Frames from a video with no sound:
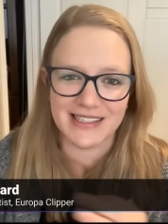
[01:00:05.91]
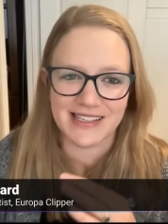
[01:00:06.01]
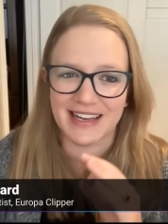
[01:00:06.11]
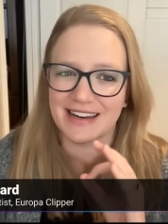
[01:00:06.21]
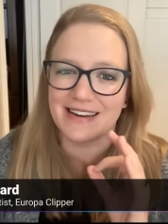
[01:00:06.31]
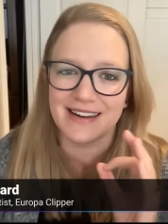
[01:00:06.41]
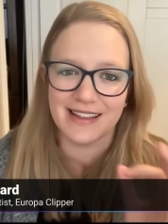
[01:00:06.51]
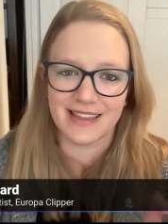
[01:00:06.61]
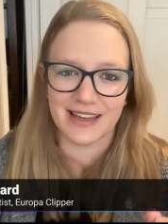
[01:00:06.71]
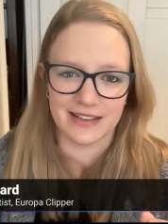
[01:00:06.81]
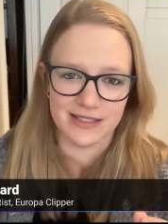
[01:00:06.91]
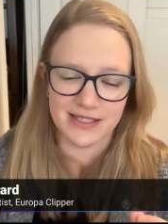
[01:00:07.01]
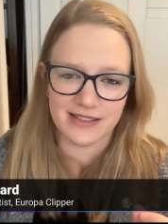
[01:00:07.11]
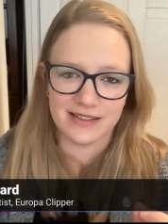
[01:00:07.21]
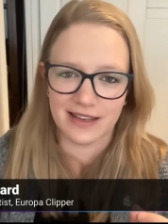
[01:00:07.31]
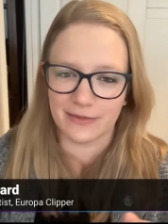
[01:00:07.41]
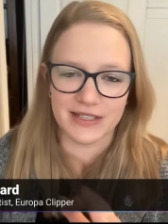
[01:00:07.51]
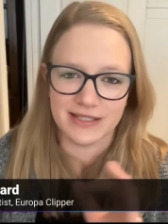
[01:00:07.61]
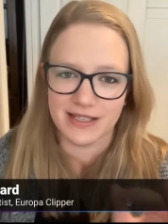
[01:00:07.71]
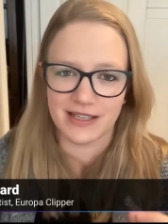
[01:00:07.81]
It's like nothing else that
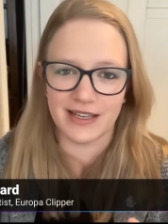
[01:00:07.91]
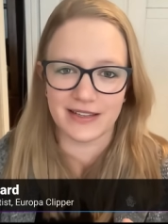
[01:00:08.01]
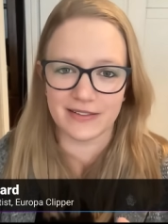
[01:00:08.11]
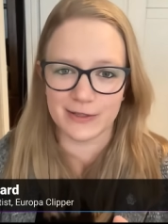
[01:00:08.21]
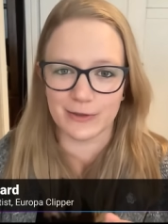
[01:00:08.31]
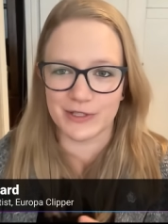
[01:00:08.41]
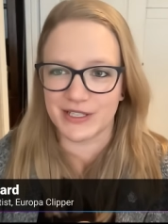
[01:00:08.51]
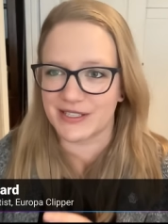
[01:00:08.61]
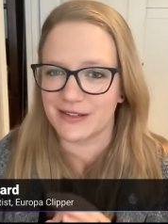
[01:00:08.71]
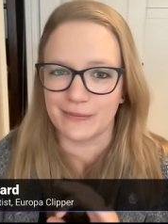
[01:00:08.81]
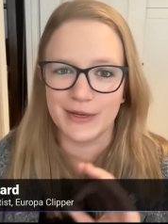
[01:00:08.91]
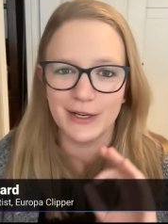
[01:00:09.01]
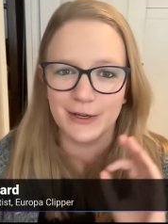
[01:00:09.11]
we see in the solar system.